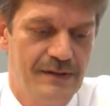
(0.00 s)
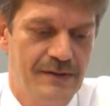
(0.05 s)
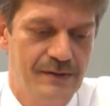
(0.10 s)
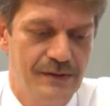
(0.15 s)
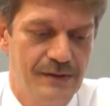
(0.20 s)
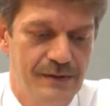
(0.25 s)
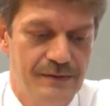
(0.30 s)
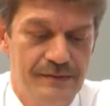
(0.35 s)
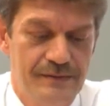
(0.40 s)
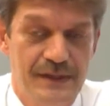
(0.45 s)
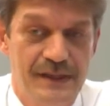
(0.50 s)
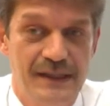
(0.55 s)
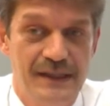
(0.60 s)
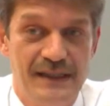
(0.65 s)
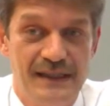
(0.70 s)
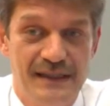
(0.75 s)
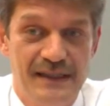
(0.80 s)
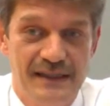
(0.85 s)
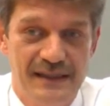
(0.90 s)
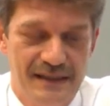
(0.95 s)
to
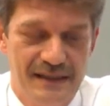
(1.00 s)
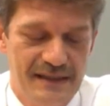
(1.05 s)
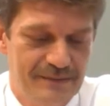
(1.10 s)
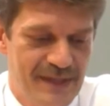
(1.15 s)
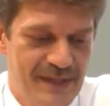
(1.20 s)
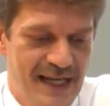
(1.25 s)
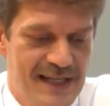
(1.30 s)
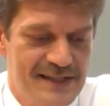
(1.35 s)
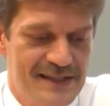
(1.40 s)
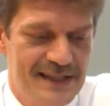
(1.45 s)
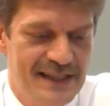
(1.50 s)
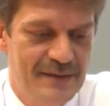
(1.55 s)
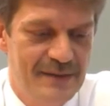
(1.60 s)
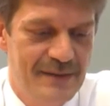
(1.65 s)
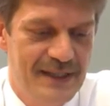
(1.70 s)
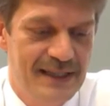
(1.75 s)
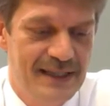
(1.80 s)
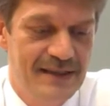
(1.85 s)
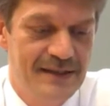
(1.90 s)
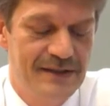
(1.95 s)
mass
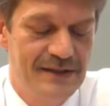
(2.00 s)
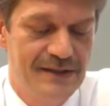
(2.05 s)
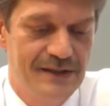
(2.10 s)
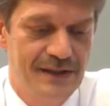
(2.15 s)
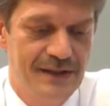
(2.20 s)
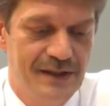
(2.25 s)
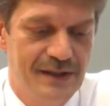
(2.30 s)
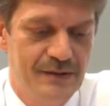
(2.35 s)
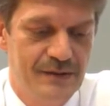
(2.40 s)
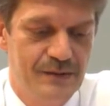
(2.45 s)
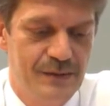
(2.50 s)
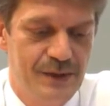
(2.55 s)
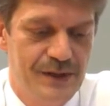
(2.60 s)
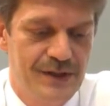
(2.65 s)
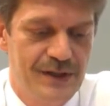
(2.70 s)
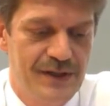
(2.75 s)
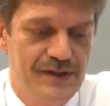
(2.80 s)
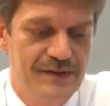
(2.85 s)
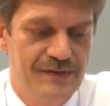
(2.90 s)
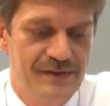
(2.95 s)
element, uh,
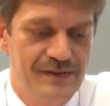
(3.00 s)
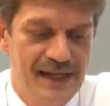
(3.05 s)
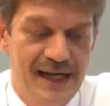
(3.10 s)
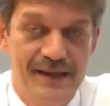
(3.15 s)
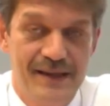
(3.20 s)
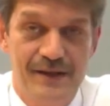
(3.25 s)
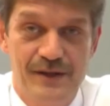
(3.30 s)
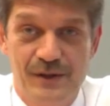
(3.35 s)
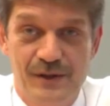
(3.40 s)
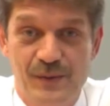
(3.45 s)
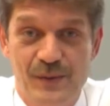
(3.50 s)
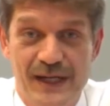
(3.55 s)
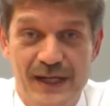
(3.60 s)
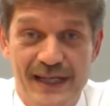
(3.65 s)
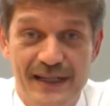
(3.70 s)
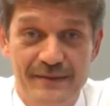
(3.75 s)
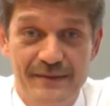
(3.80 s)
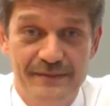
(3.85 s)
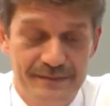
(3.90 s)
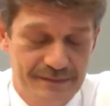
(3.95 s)
which is farther
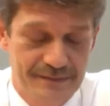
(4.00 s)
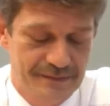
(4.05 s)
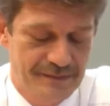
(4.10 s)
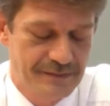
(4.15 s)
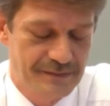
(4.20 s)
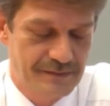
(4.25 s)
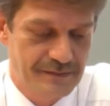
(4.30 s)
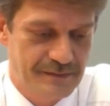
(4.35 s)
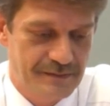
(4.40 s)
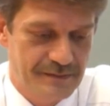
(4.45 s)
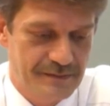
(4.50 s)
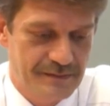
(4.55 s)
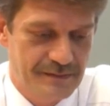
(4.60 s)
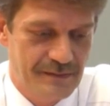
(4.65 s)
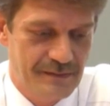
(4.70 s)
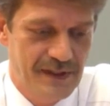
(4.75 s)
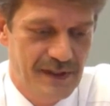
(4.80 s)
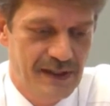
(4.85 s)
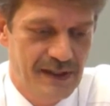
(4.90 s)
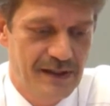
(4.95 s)
away
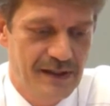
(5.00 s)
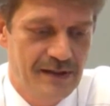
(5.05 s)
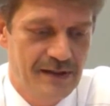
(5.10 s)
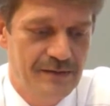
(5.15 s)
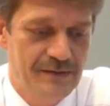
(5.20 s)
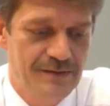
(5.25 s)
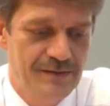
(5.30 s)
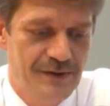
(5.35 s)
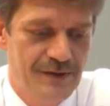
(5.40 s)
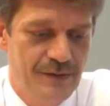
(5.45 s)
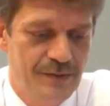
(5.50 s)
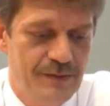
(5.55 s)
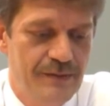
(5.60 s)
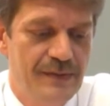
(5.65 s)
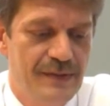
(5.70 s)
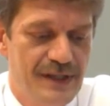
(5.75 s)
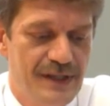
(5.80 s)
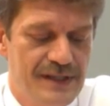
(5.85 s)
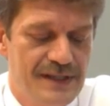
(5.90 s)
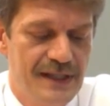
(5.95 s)
uh,
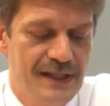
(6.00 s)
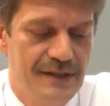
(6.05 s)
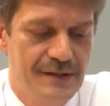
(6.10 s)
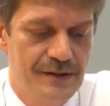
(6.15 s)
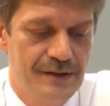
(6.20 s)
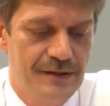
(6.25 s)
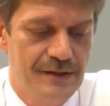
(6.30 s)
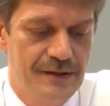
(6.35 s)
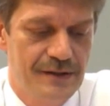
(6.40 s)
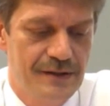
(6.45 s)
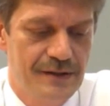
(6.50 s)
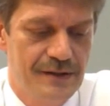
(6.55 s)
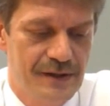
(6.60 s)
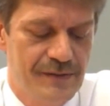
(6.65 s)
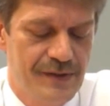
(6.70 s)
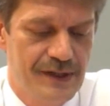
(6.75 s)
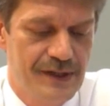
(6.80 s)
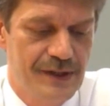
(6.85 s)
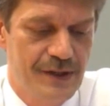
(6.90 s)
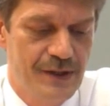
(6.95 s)
from the center of,
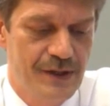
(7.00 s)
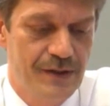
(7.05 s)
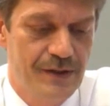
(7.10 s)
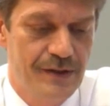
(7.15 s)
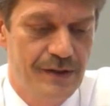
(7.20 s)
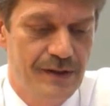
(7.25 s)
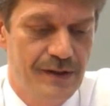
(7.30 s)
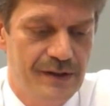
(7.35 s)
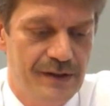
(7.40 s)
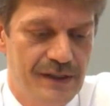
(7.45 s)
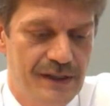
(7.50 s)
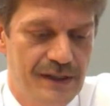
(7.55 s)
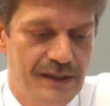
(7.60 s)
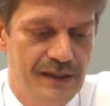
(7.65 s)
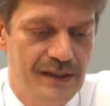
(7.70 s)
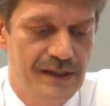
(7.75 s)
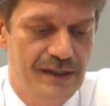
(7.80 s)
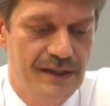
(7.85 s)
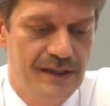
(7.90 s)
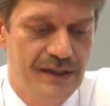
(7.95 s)
of the Earth.
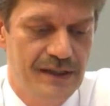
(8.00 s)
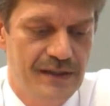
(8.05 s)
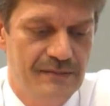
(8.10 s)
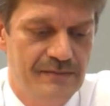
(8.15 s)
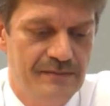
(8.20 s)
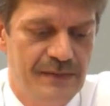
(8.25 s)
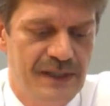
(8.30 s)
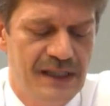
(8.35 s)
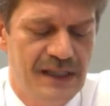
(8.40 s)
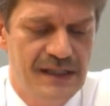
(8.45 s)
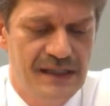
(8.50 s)
Um,